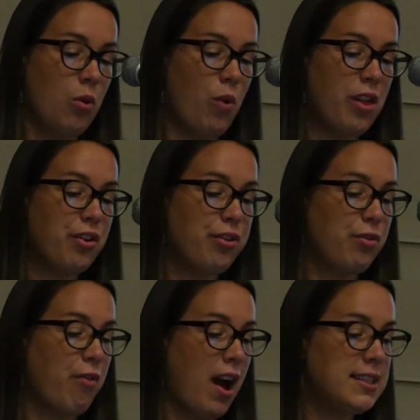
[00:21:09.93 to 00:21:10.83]
Whether
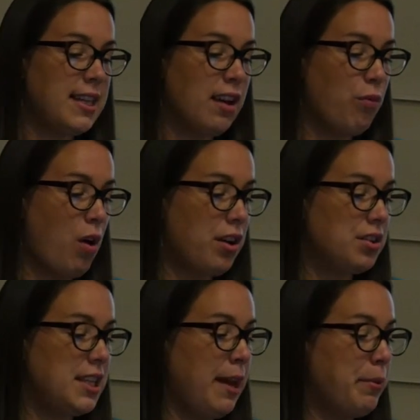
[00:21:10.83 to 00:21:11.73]
through rising of
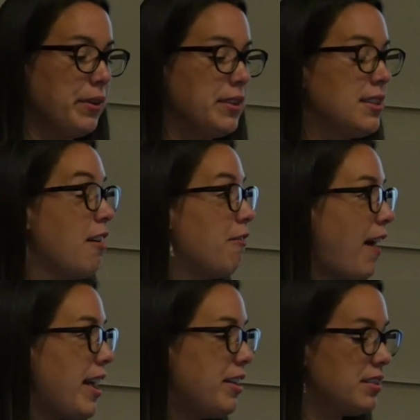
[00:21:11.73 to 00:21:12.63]
water tables,
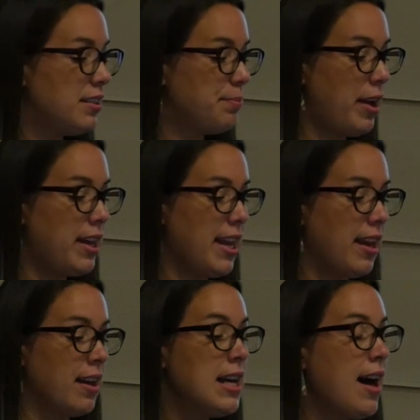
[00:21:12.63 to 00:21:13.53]
fires
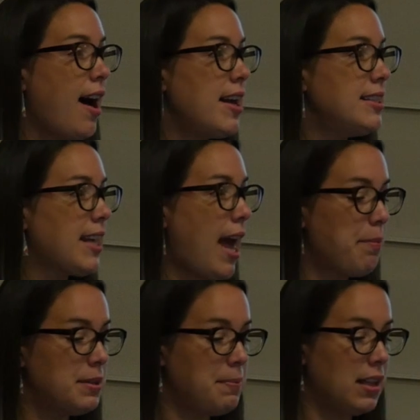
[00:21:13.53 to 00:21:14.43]
spreading, ice
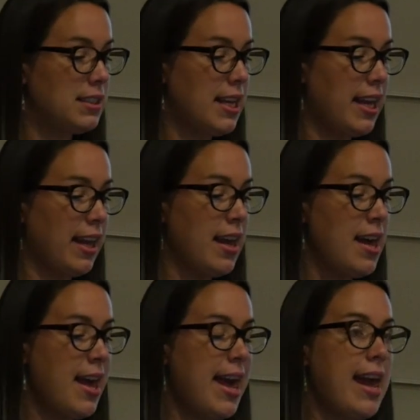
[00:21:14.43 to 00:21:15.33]
caps melting,
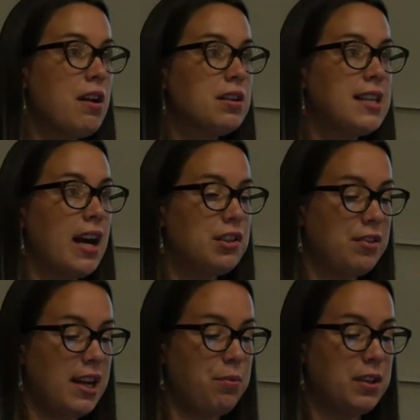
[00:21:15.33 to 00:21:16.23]
air
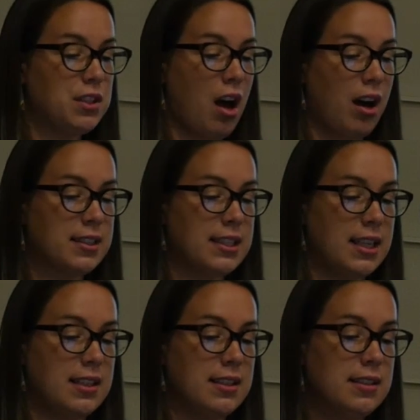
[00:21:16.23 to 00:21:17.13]
saturated with
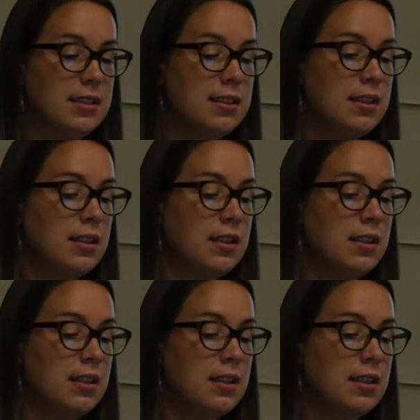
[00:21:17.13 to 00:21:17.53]
toxins,